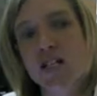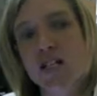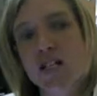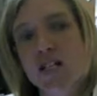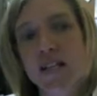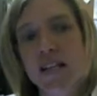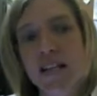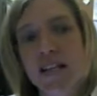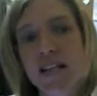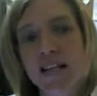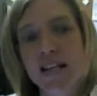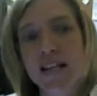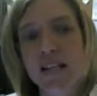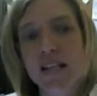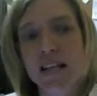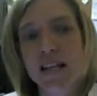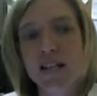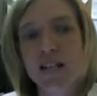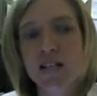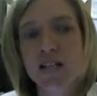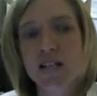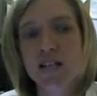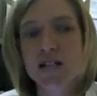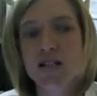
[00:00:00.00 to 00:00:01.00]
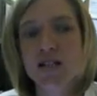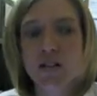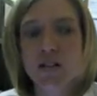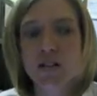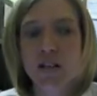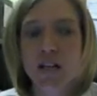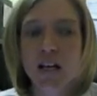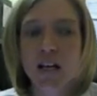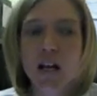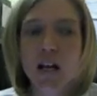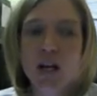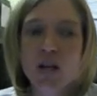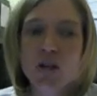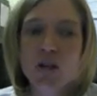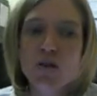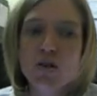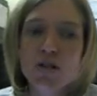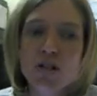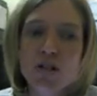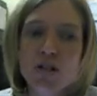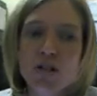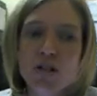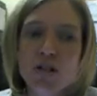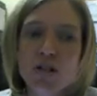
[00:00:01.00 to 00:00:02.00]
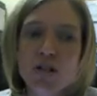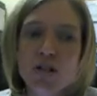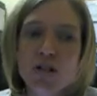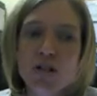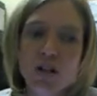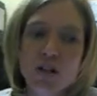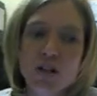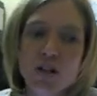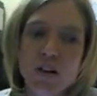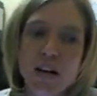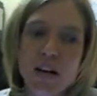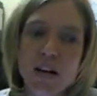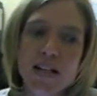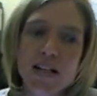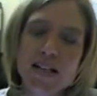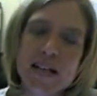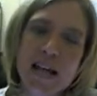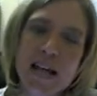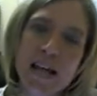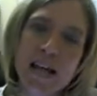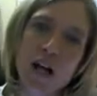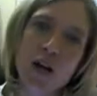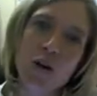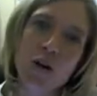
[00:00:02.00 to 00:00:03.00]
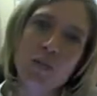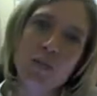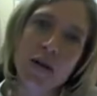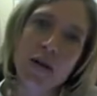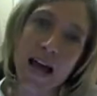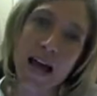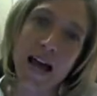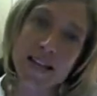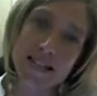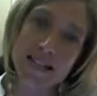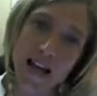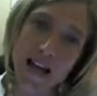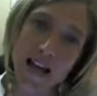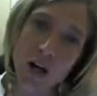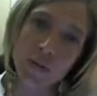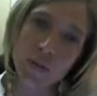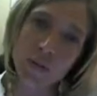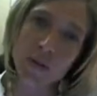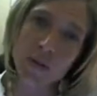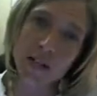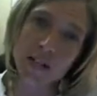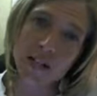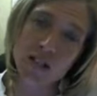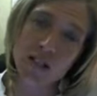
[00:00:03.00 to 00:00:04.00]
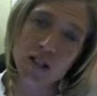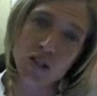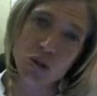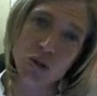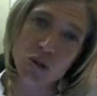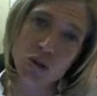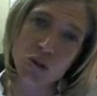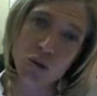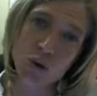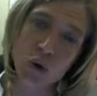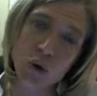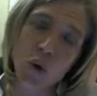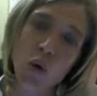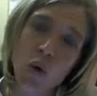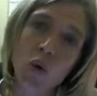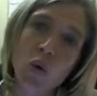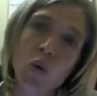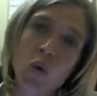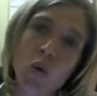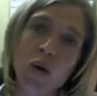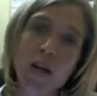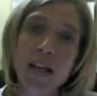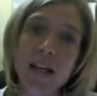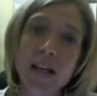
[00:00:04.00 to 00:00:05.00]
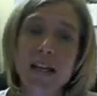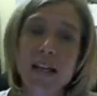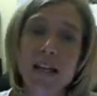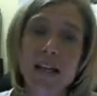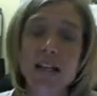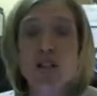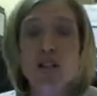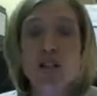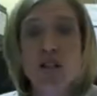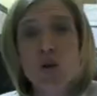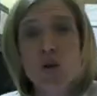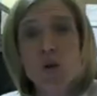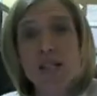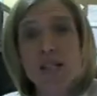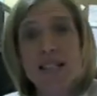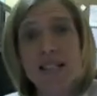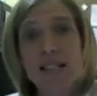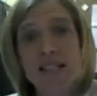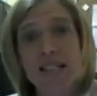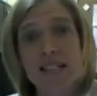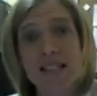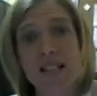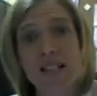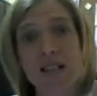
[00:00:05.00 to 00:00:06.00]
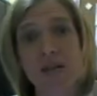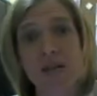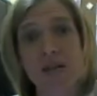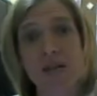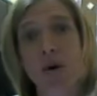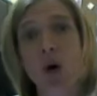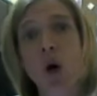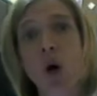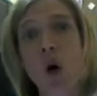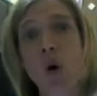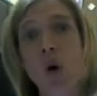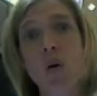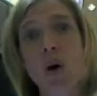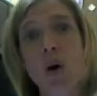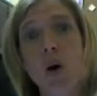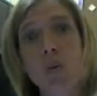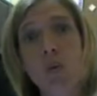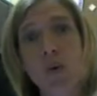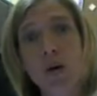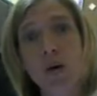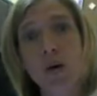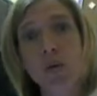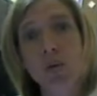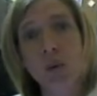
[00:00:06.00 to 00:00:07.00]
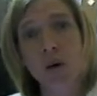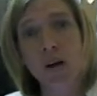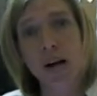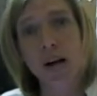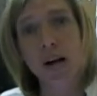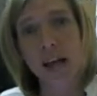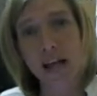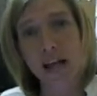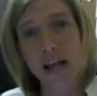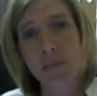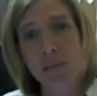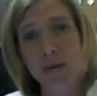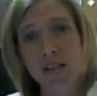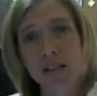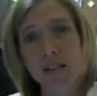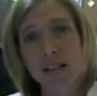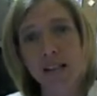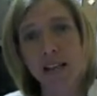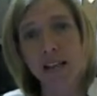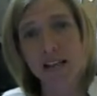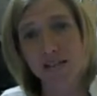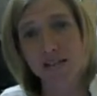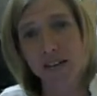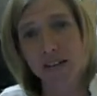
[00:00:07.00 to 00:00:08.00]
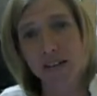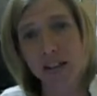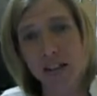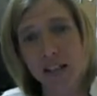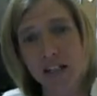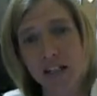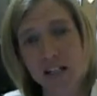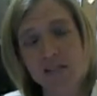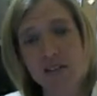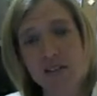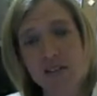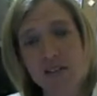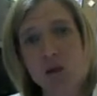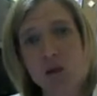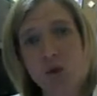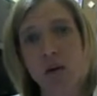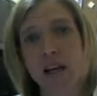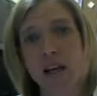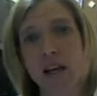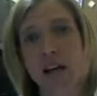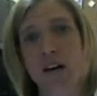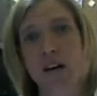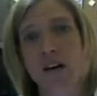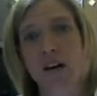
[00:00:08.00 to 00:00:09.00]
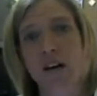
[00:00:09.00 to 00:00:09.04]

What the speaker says: that in the industry, using crates has helped us to go into a system where we were able to give individual care,